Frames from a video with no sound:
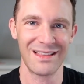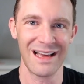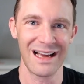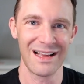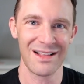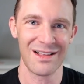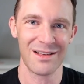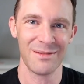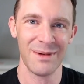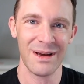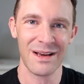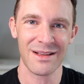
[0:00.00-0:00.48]

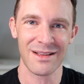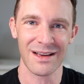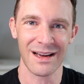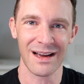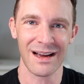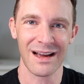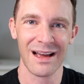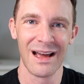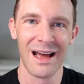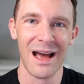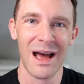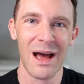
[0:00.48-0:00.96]
That's
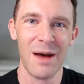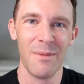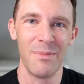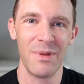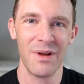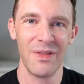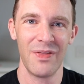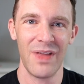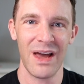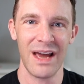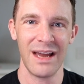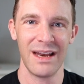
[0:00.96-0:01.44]
amazing.
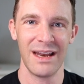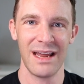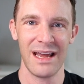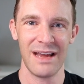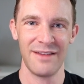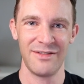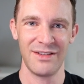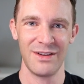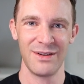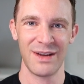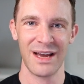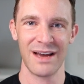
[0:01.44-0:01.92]
But then
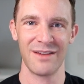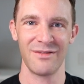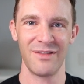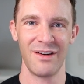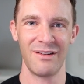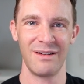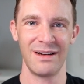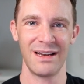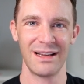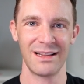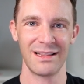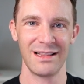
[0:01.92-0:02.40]
if you get
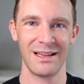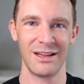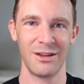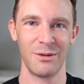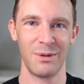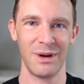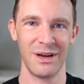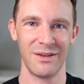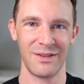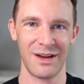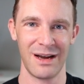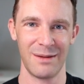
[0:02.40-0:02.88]
very little in
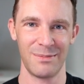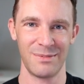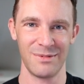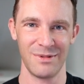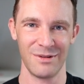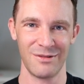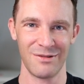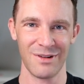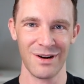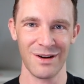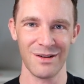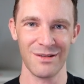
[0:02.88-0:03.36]
the way of
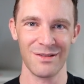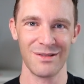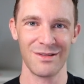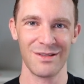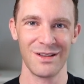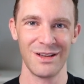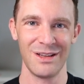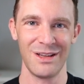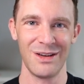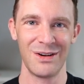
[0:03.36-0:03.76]
capital growth,